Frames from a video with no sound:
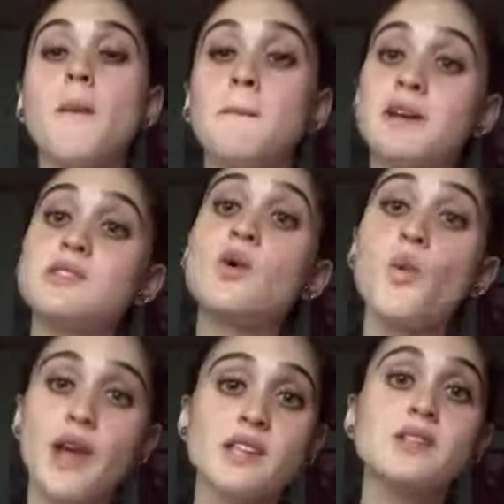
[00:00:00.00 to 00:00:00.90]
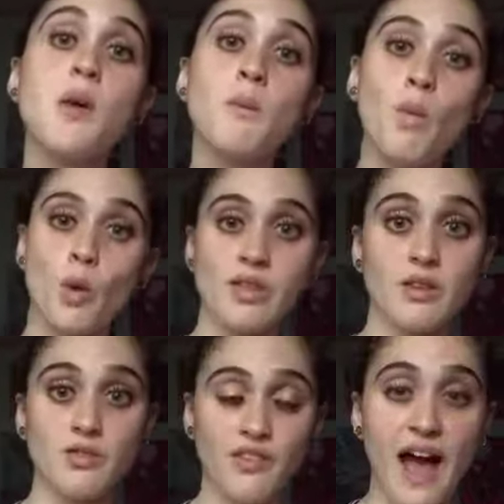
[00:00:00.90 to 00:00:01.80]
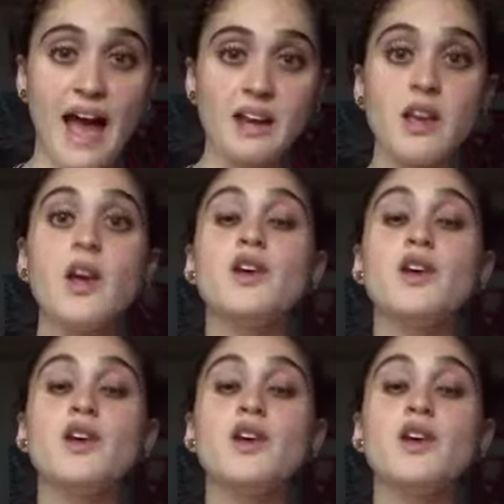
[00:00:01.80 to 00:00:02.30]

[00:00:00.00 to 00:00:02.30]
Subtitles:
muscle weighs more than fat.